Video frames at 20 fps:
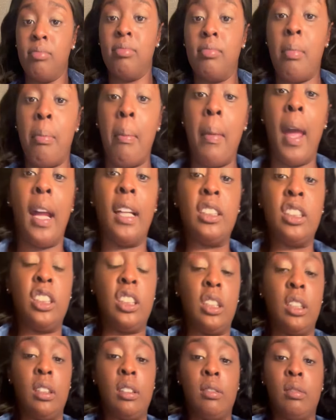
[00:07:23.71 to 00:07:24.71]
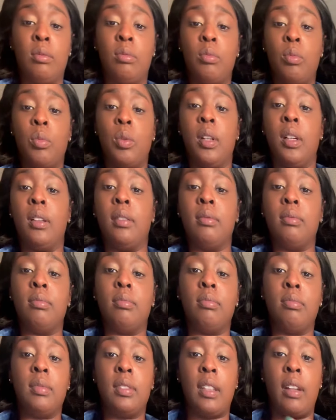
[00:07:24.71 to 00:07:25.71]
matching with
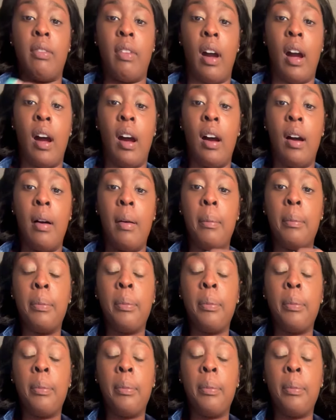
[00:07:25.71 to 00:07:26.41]
the bob.